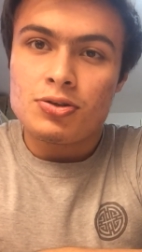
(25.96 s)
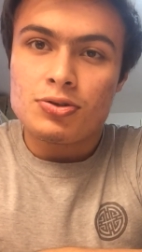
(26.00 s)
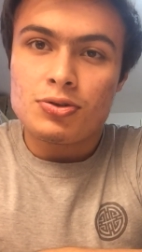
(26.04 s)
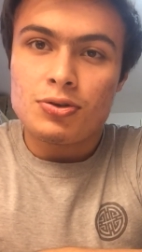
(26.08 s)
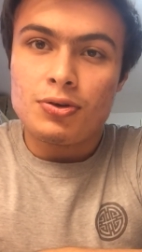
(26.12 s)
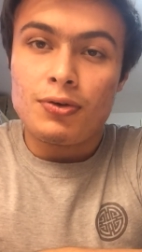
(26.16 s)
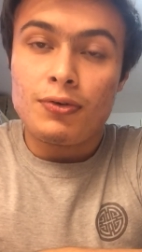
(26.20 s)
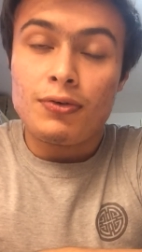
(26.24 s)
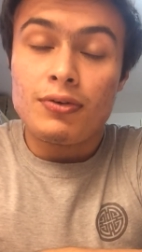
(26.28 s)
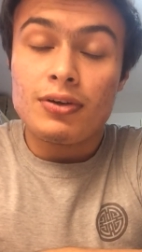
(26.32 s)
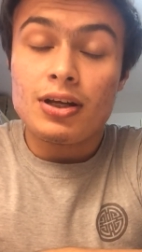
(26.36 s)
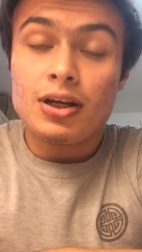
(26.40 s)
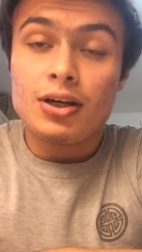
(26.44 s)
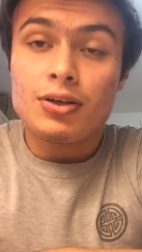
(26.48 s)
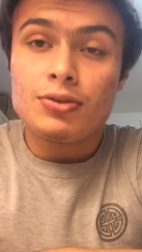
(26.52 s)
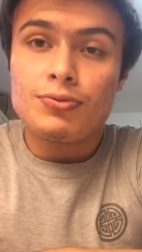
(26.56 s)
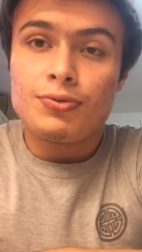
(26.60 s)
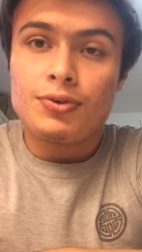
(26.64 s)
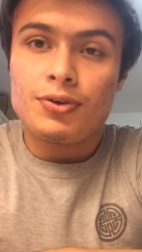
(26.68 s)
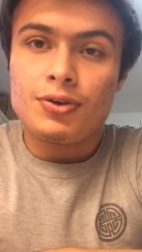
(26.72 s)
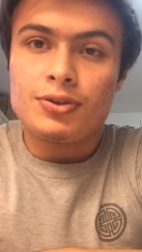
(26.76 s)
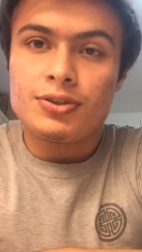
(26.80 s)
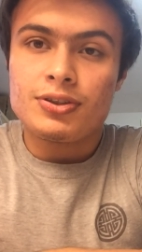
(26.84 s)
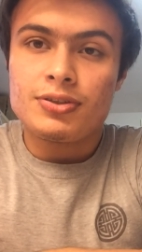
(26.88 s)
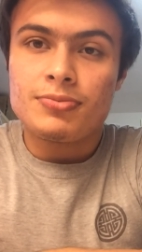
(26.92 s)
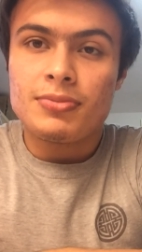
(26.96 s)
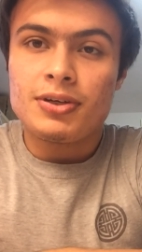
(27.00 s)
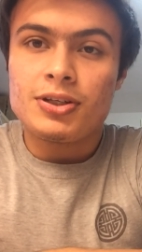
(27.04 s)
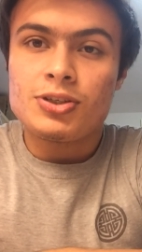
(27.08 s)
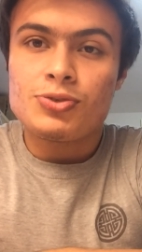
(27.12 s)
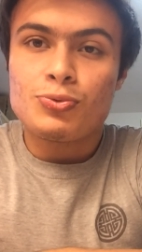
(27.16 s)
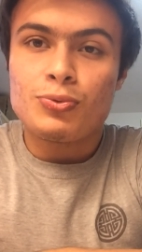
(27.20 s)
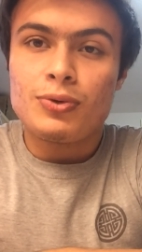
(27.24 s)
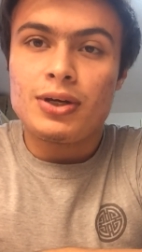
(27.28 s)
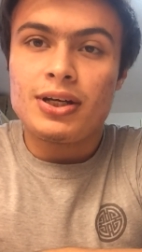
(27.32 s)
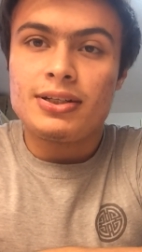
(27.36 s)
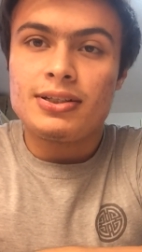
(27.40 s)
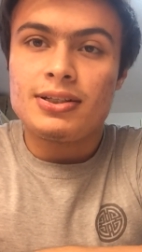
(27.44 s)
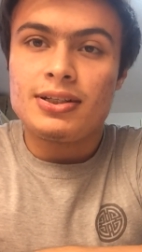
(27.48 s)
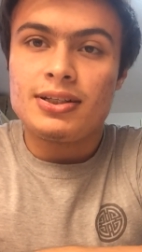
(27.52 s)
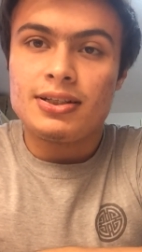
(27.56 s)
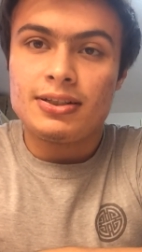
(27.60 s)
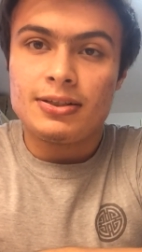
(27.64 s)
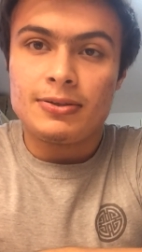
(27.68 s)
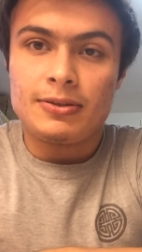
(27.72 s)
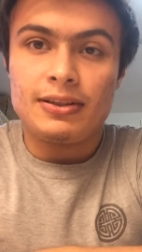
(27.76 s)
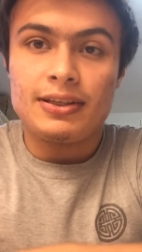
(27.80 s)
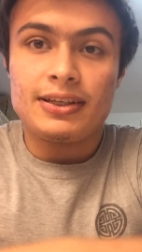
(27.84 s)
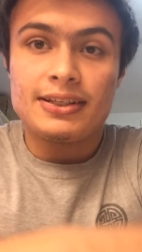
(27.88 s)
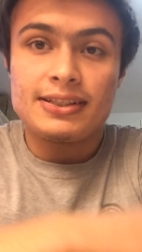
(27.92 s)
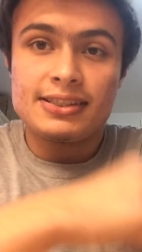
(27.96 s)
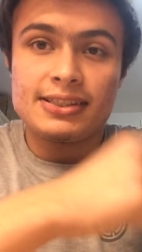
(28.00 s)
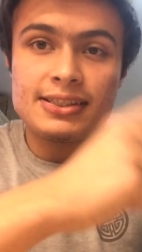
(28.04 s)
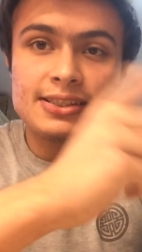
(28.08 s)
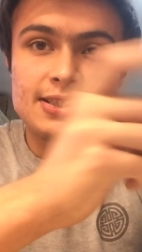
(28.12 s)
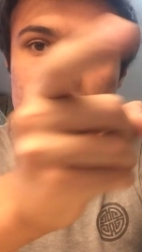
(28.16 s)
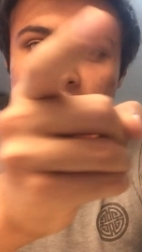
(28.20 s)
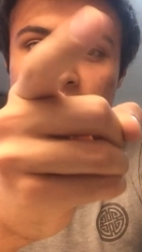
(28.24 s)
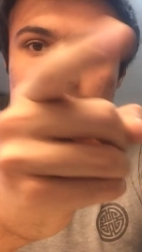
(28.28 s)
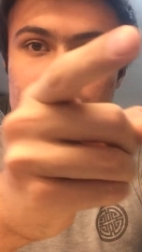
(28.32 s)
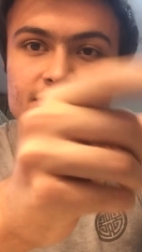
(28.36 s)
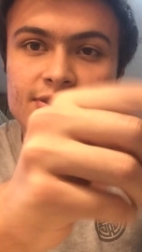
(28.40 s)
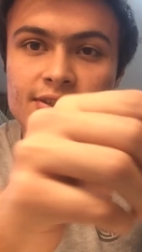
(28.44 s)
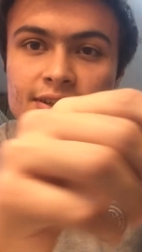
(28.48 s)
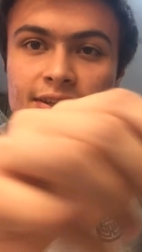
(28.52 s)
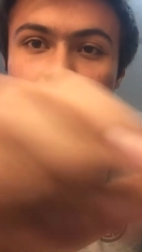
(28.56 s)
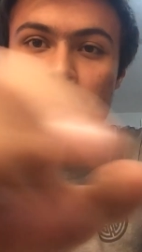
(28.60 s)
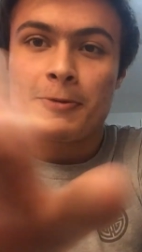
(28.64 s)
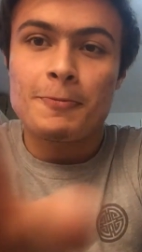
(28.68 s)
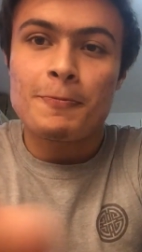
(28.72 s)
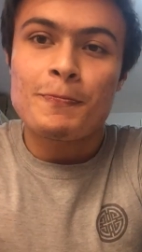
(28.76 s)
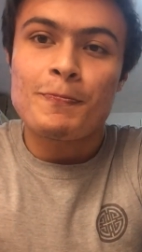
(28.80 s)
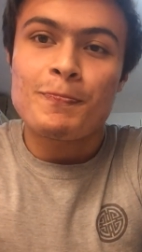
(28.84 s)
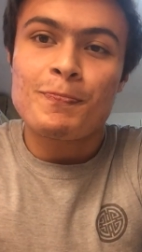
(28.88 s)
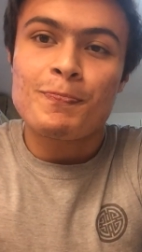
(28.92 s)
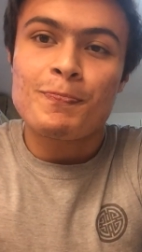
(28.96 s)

So without further much waiting, let's start then.